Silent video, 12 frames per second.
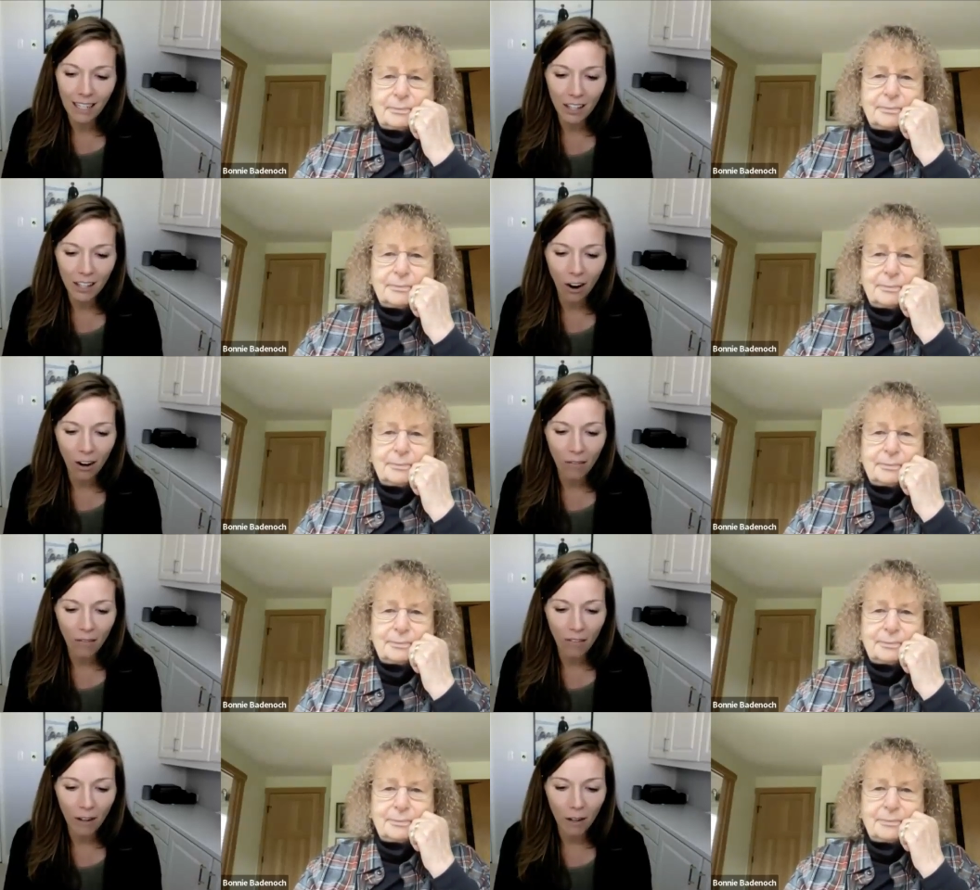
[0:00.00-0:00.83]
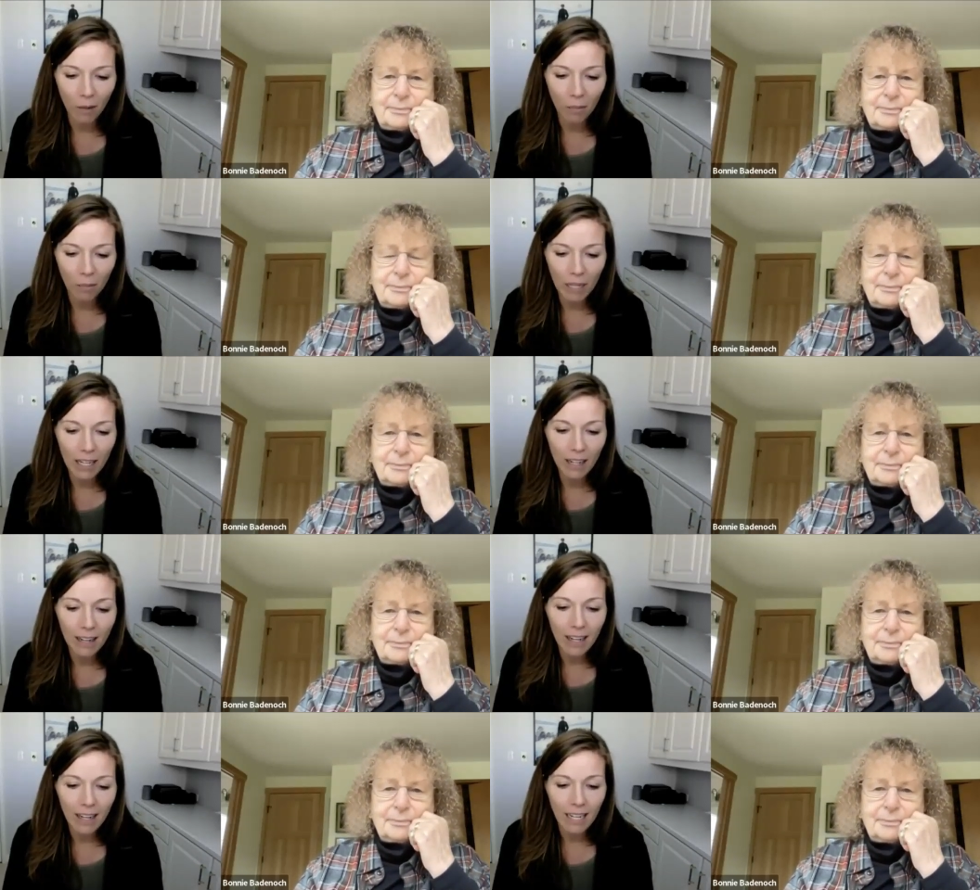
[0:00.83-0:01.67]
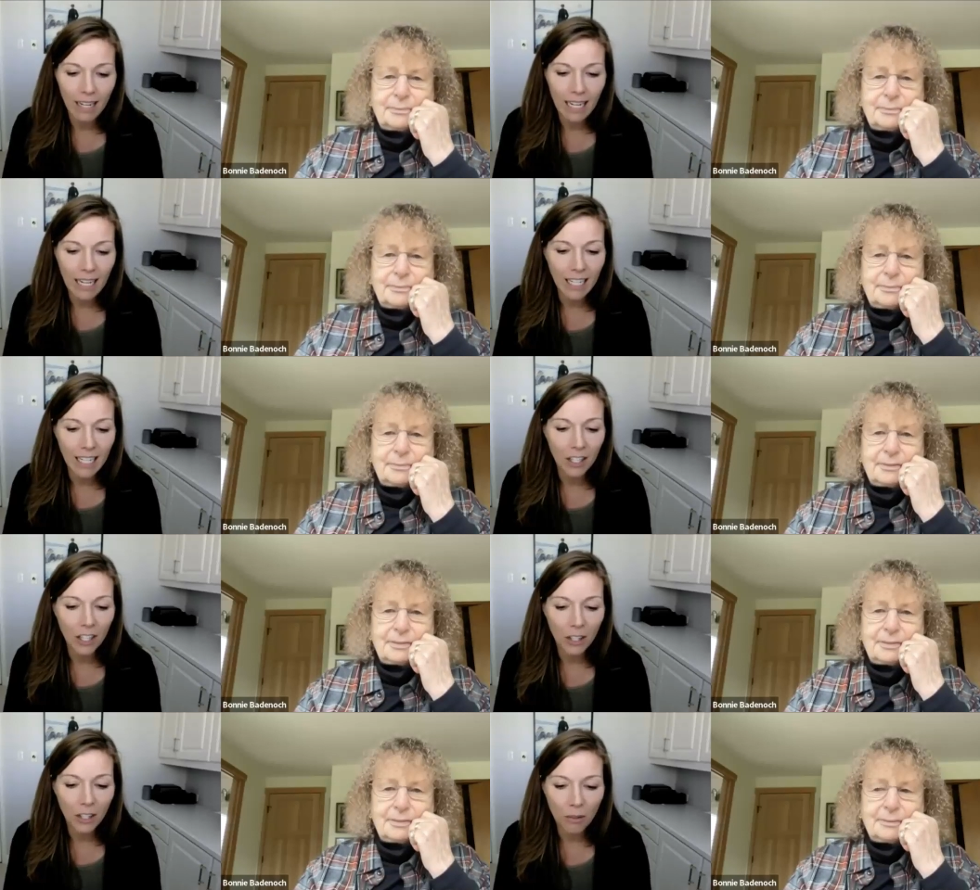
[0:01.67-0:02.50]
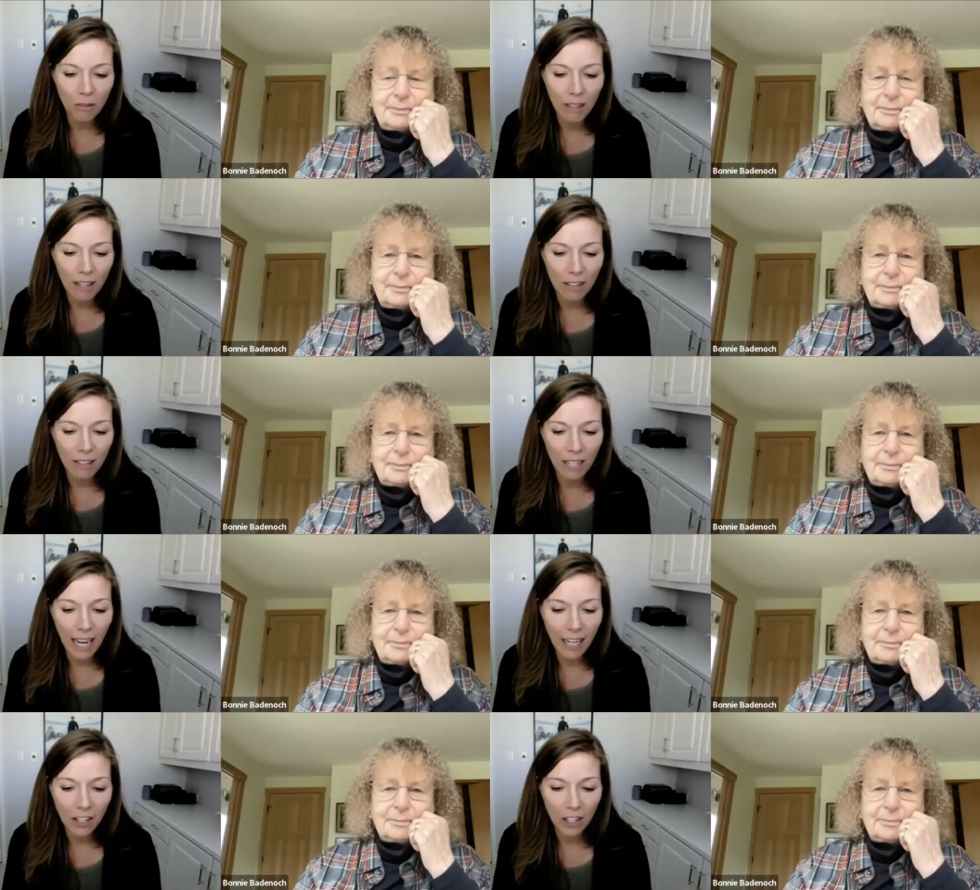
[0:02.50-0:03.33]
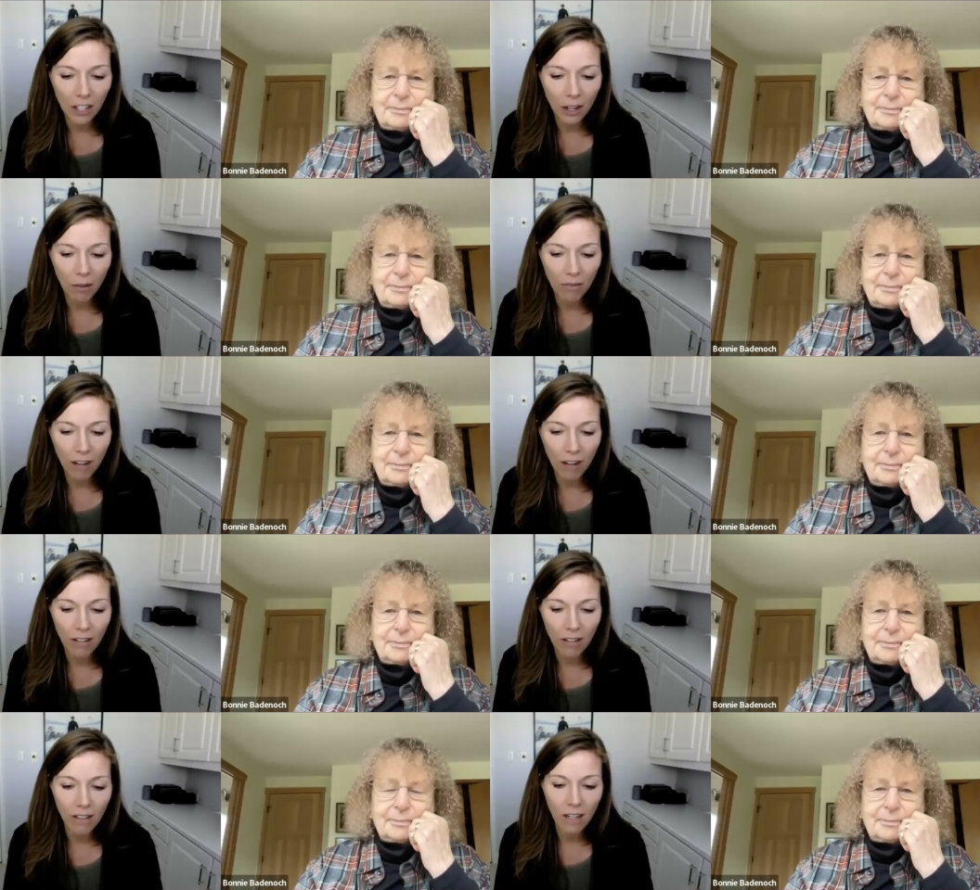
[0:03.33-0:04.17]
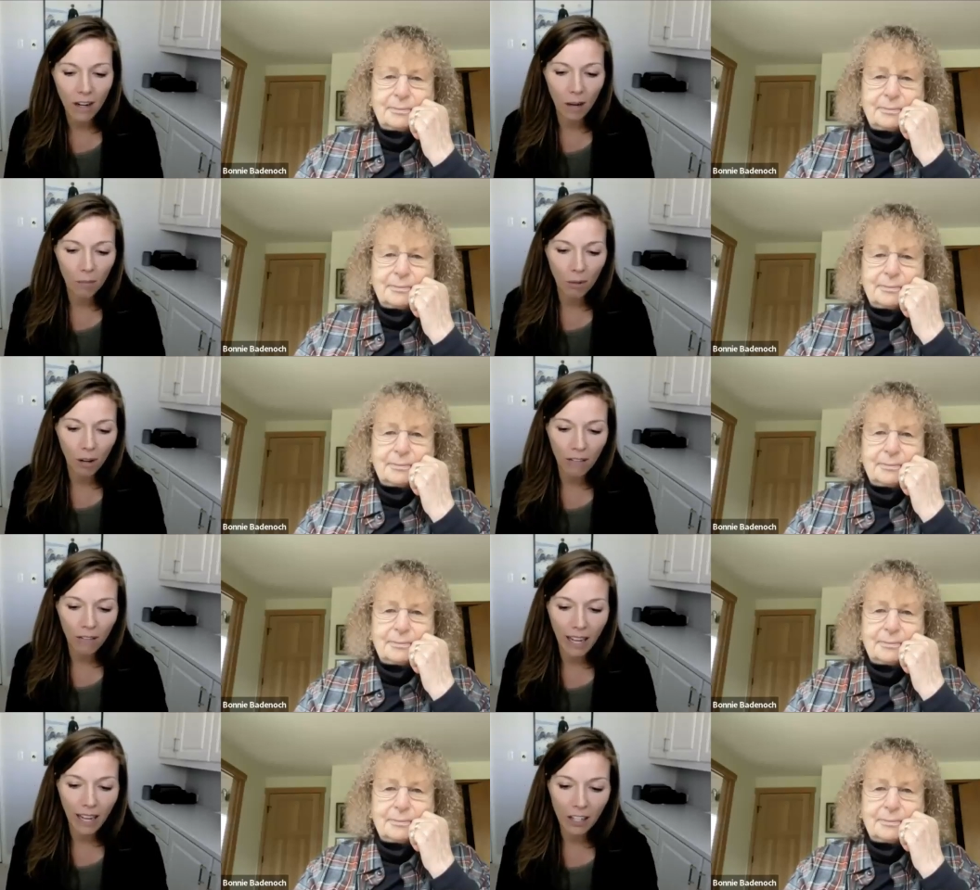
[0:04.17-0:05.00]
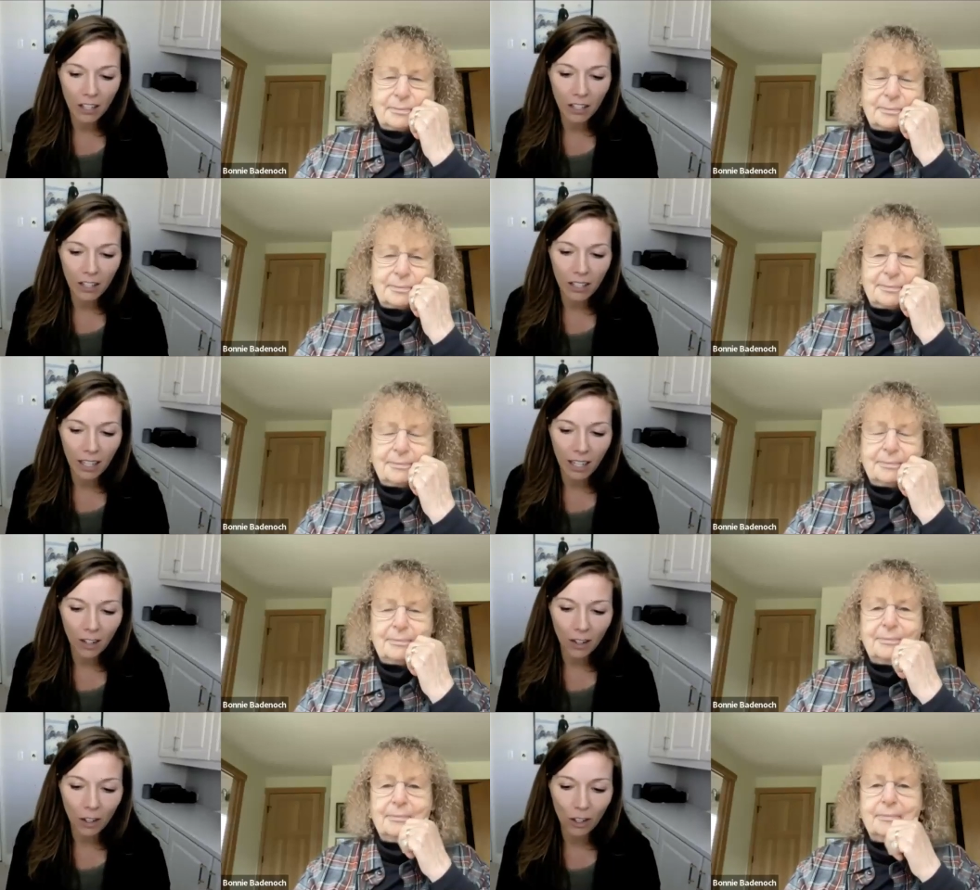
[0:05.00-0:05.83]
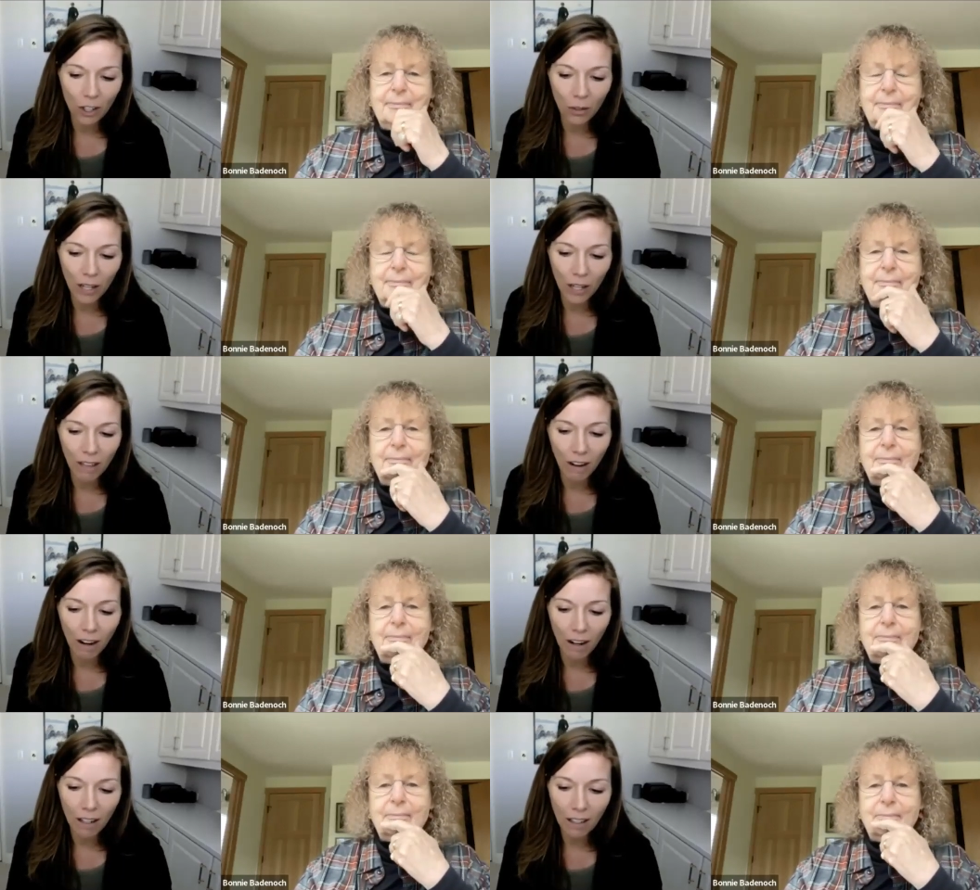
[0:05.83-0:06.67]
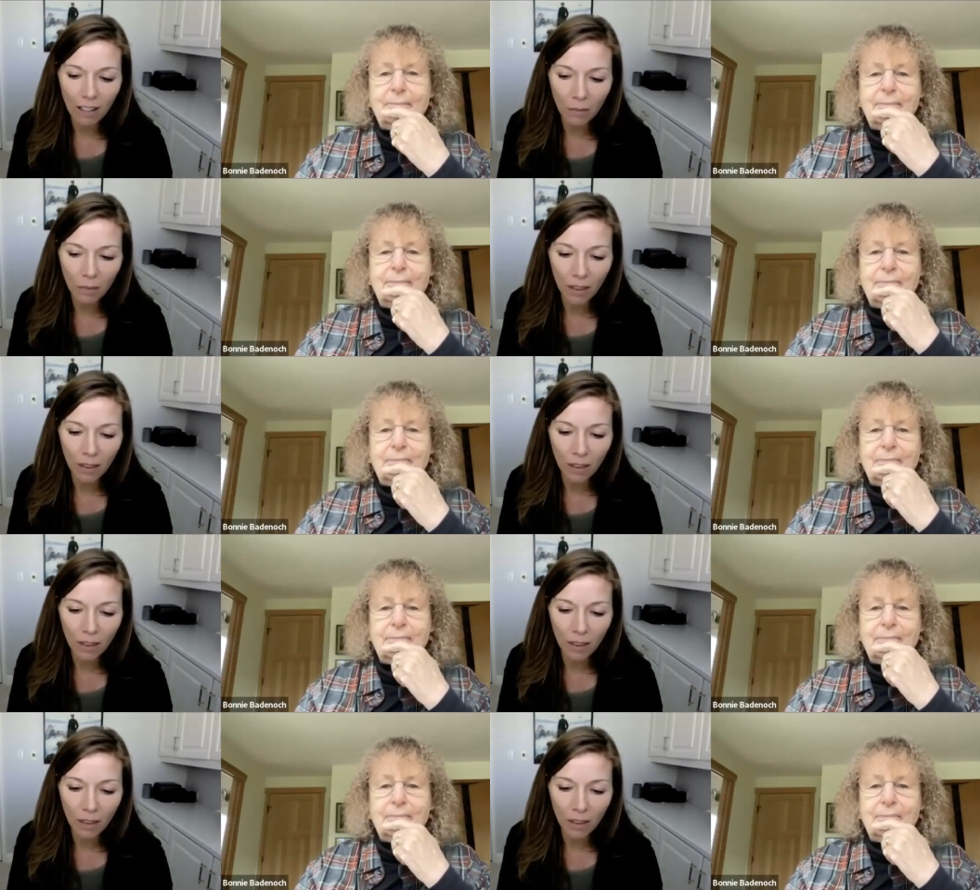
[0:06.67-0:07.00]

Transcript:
Speaker 1: into the art of therapy. In 2008, she co-founded the nonprofit agency Nurturing the Heart